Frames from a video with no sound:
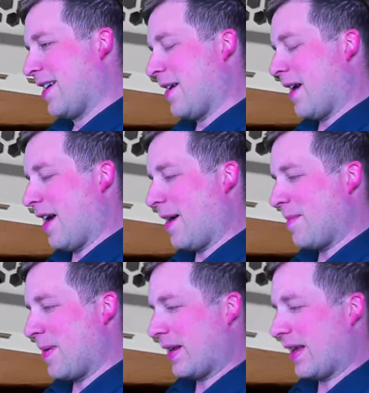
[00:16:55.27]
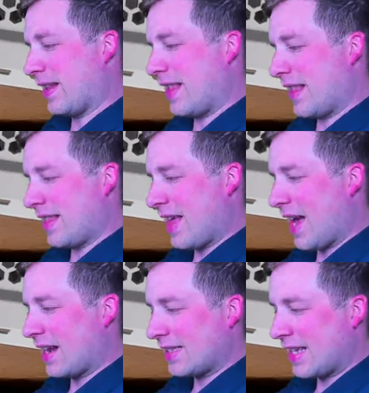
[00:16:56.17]
uh, but th
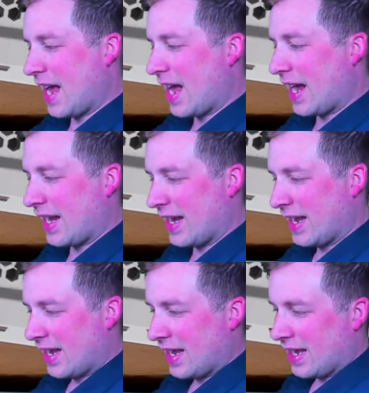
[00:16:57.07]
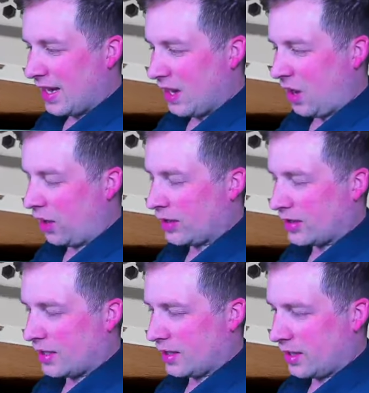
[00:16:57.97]
that aside, you know, it
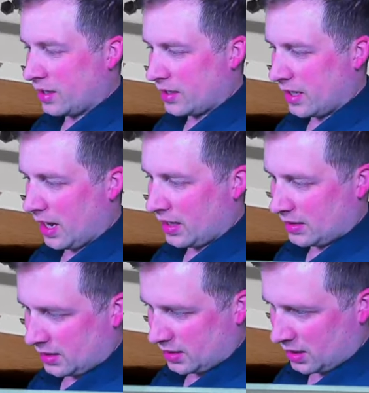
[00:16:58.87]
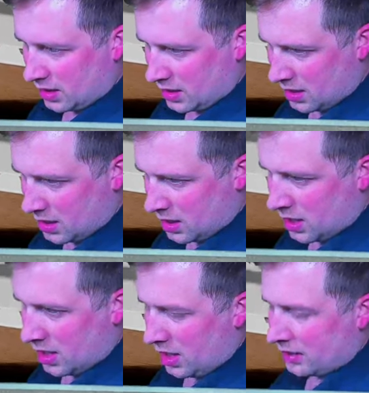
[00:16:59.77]
just it just has
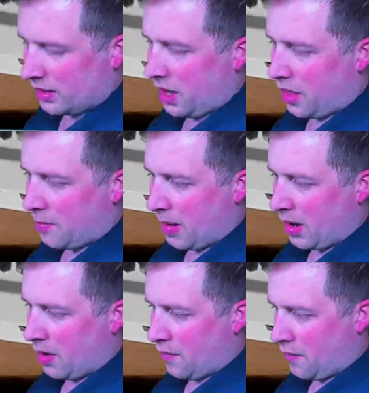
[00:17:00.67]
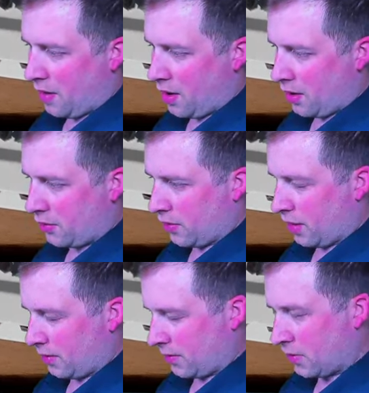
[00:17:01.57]
it's another barrier for air to
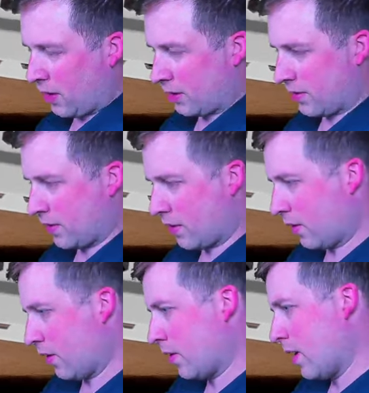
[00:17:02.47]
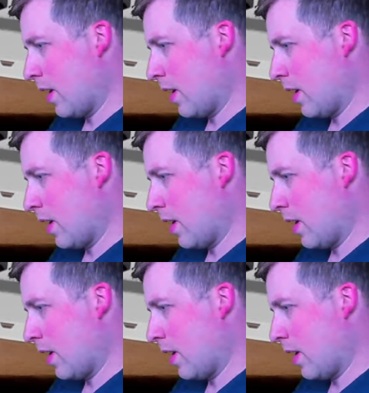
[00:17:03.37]
tra transfer through.